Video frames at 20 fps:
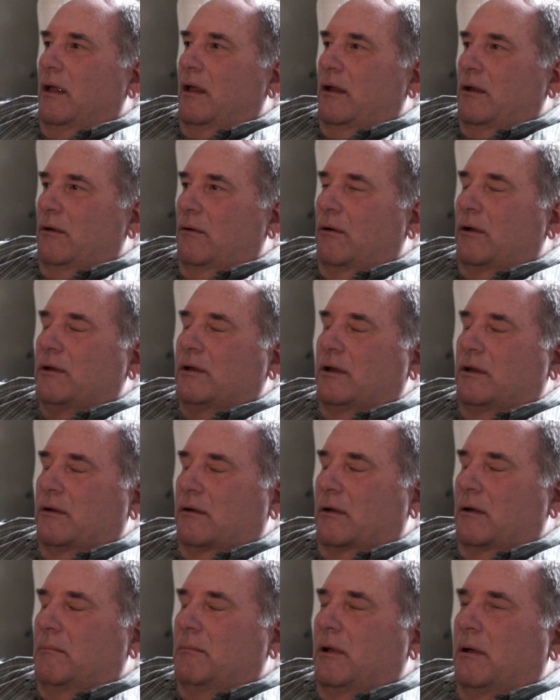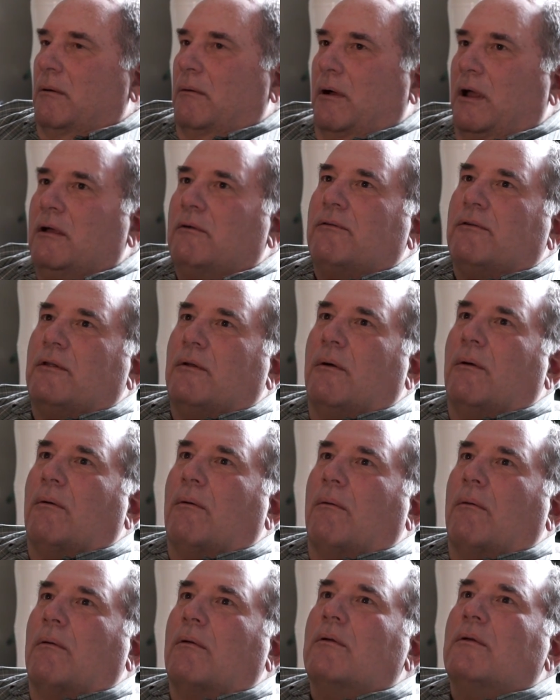and knowing that you're going to be awake for the
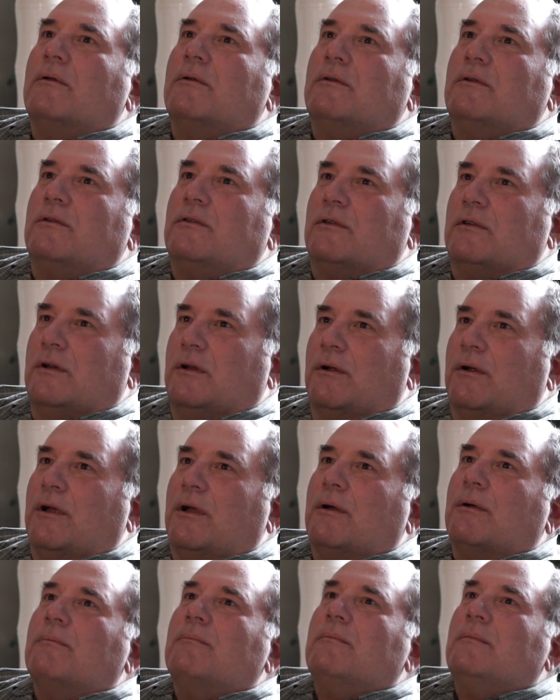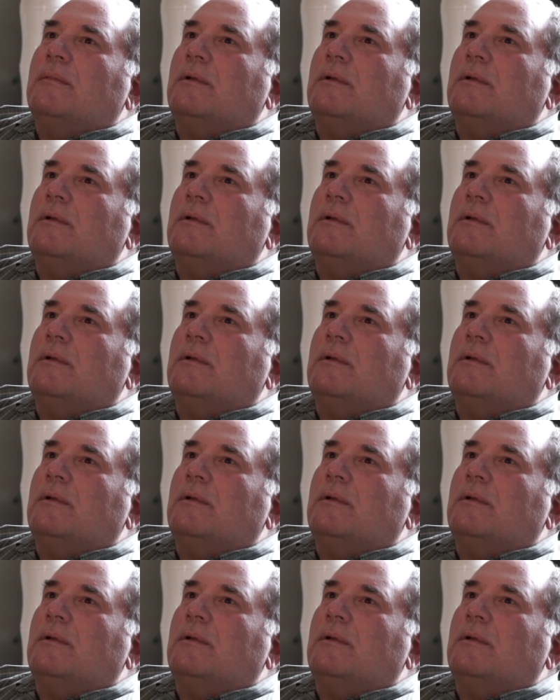whole scenario,